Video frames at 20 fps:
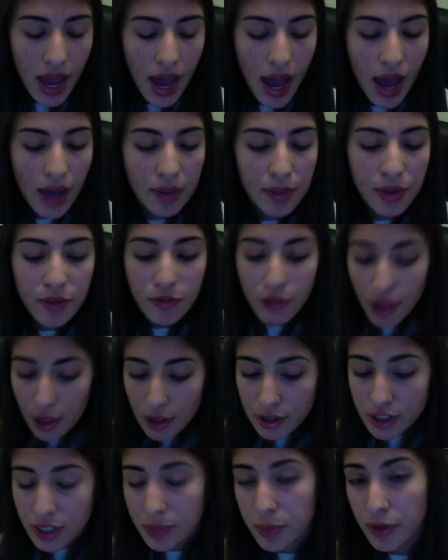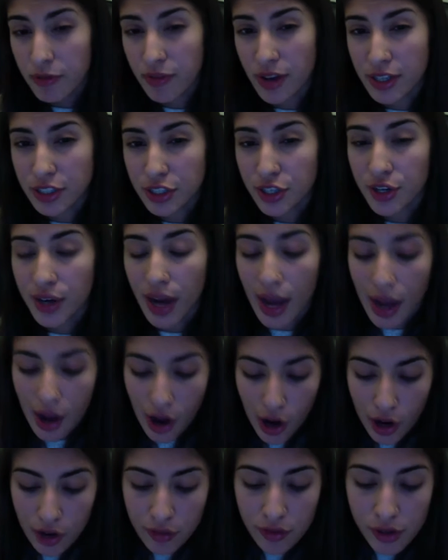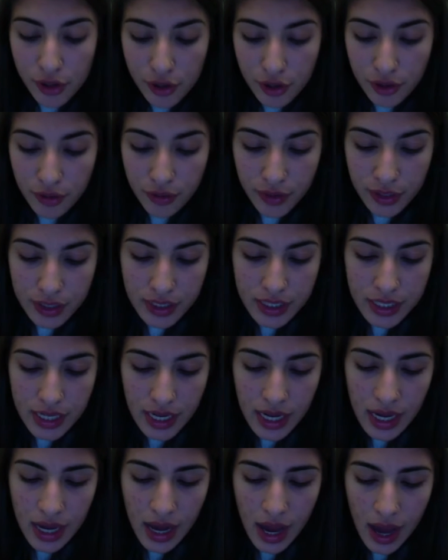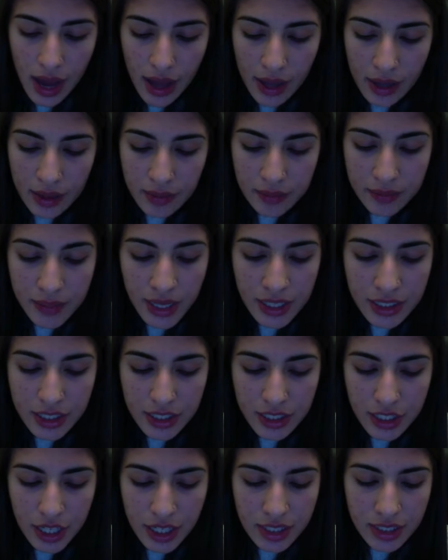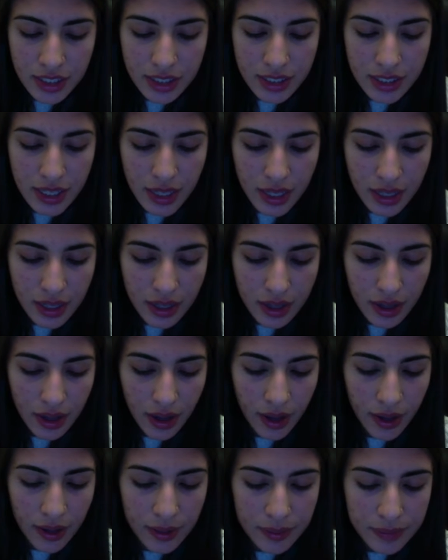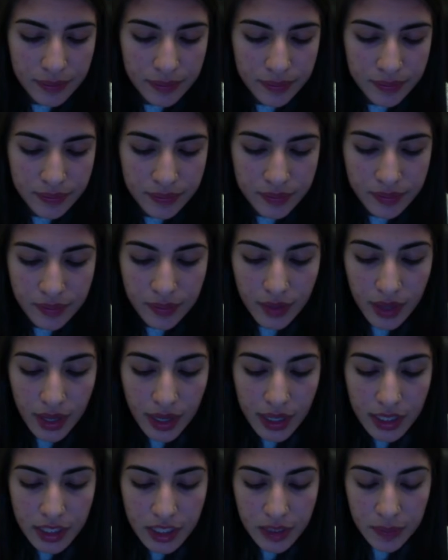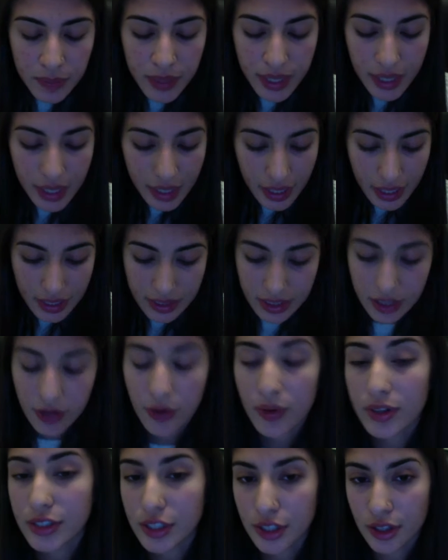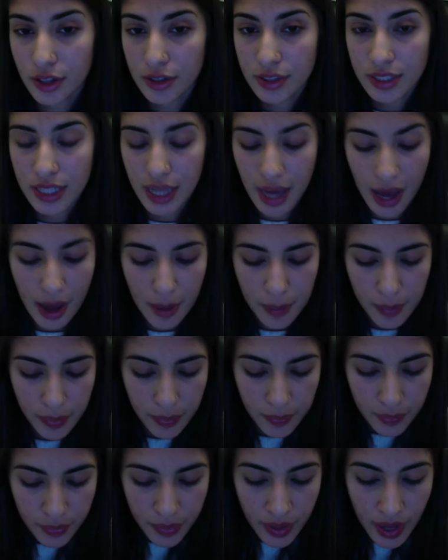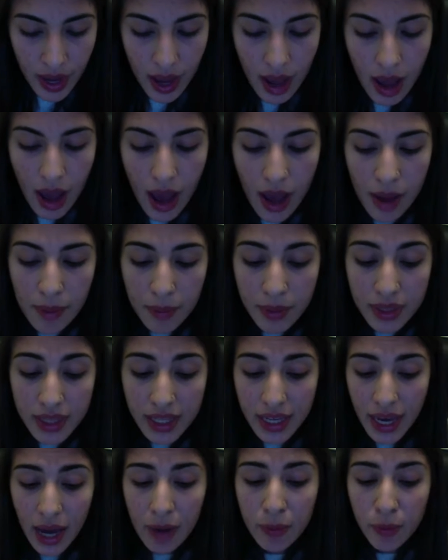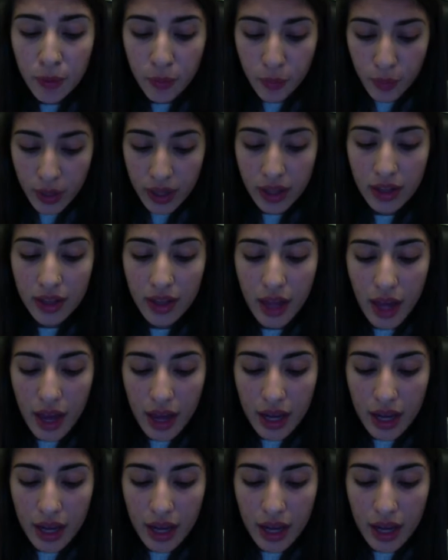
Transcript: It follows a professor at Harvard University that suggests that speaking isn't going to close the gap. But the gap will